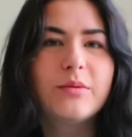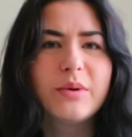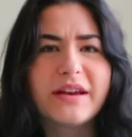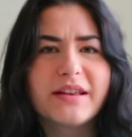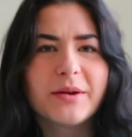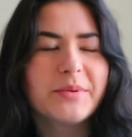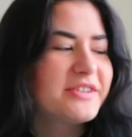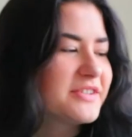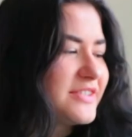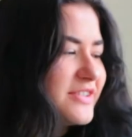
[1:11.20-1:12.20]
Wait, let me
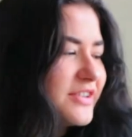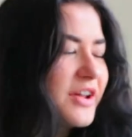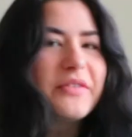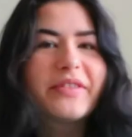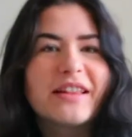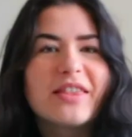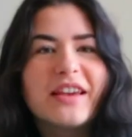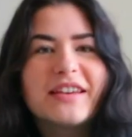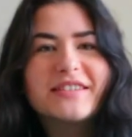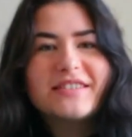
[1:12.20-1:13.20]
just turn off that
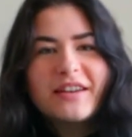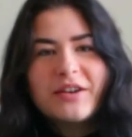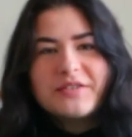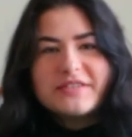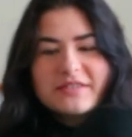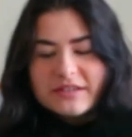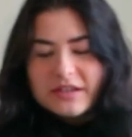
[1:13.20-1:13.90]
thing because I know it's